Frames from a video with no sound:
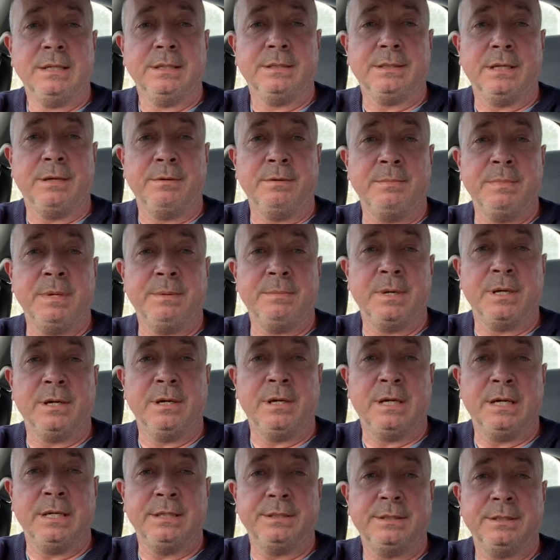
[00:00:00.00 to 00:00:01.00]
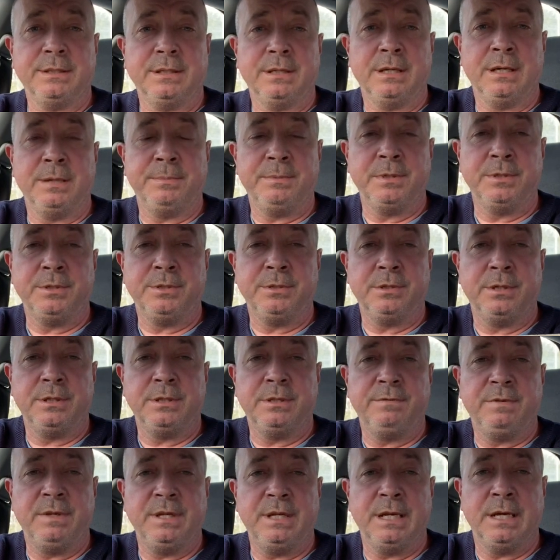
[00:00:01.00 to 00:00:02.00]
So remember guys, hope you enjoyed
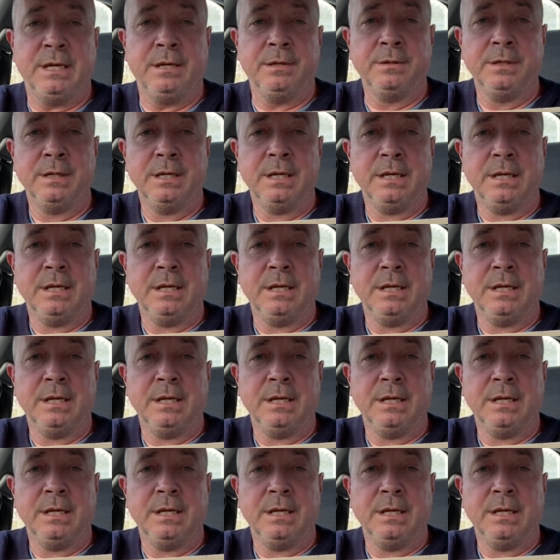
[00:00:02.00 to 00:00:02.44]
the video,